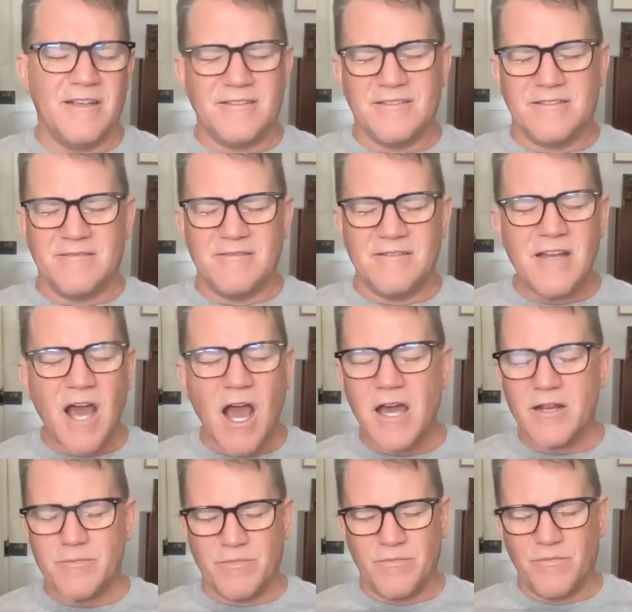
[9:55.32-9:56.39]
it's
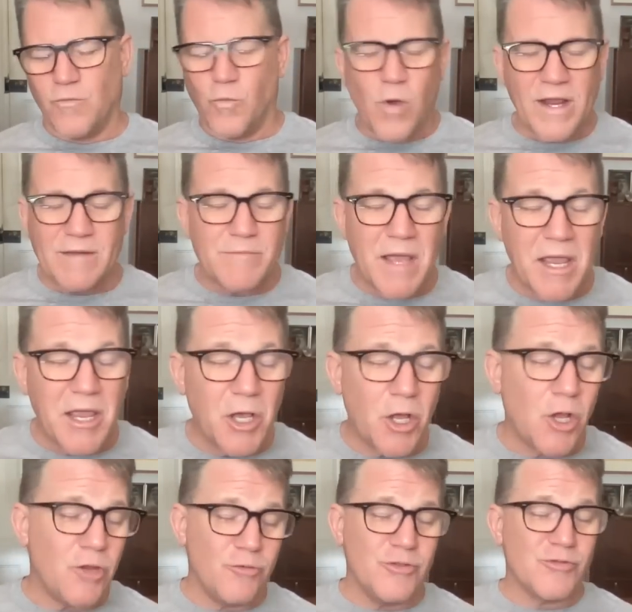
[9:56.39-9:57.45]
not a white
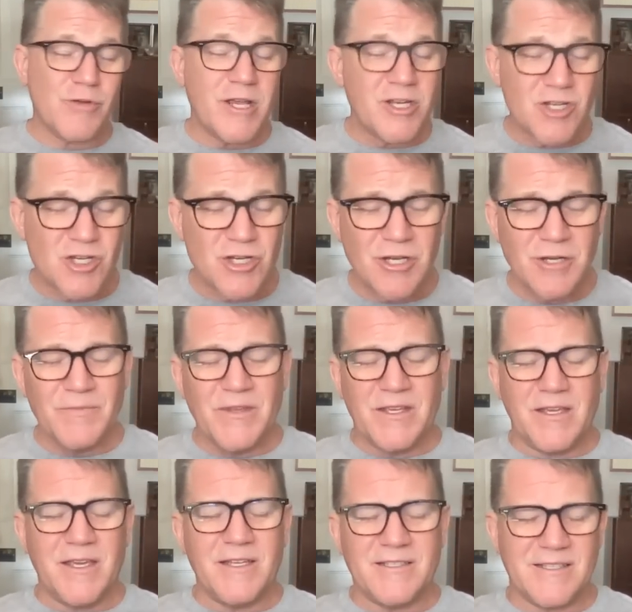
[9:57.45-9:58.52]
male who's rich.
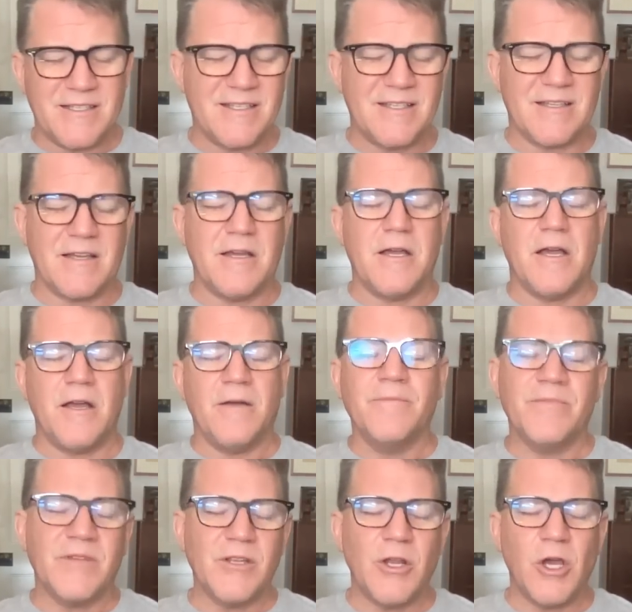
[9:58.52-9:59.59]
It's
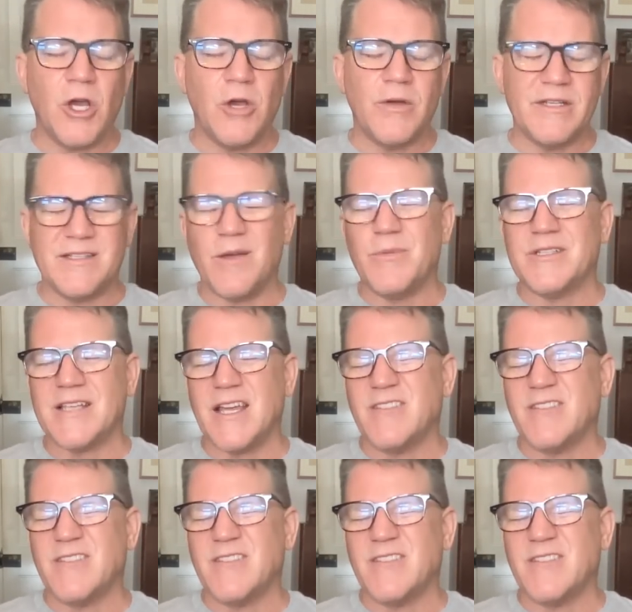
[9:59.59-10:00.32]
he's almost